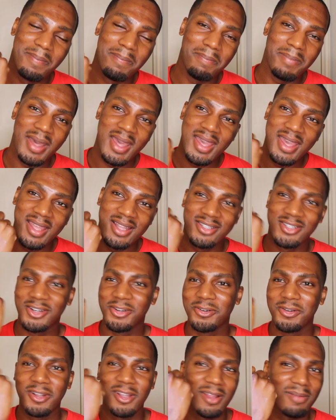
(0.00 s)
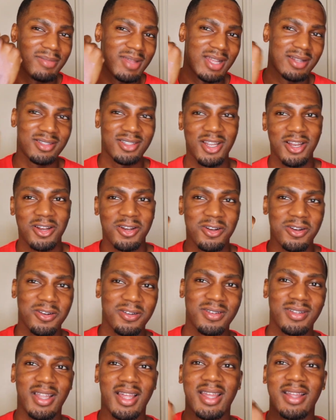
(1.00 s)
beige cream that
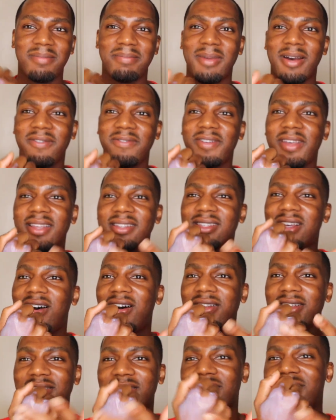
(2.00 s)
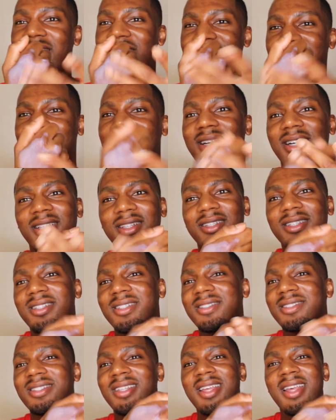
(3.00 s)
turned like my face all these crazy
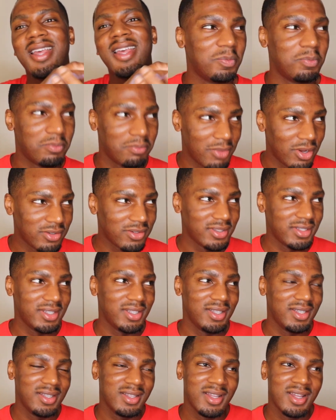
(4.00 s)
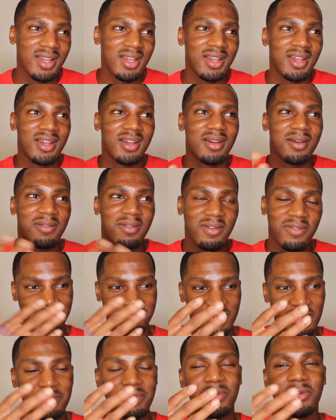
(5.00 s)
colors. Mostly
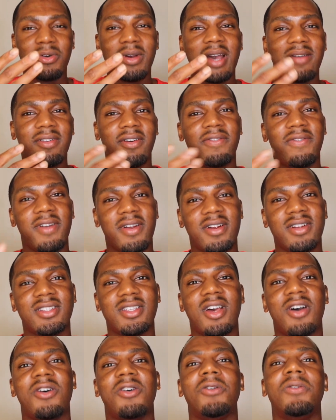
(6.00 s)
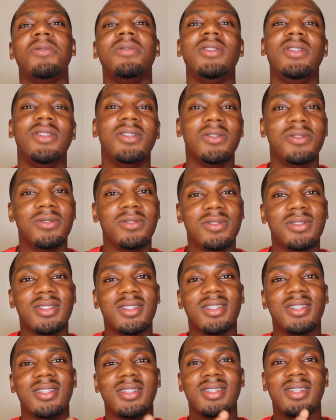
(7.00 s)
people who have a fairer tone
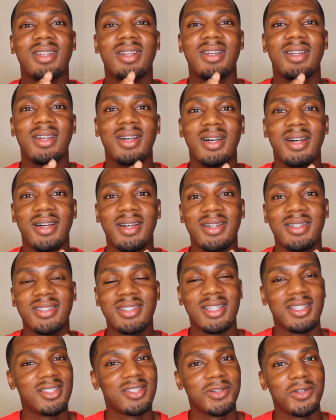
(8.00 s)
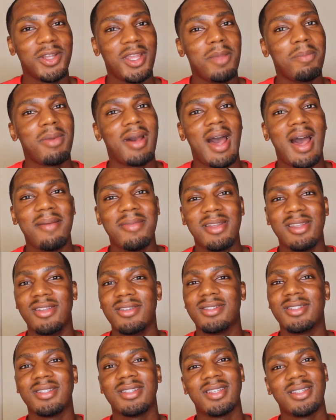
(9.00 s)
use sunscreen, but I've been
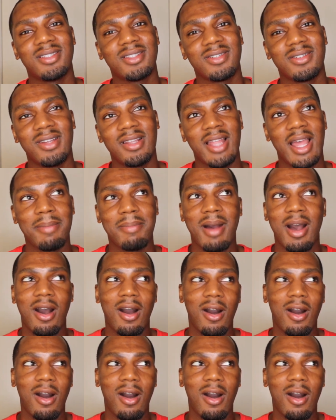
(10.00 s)
using sunscreen like my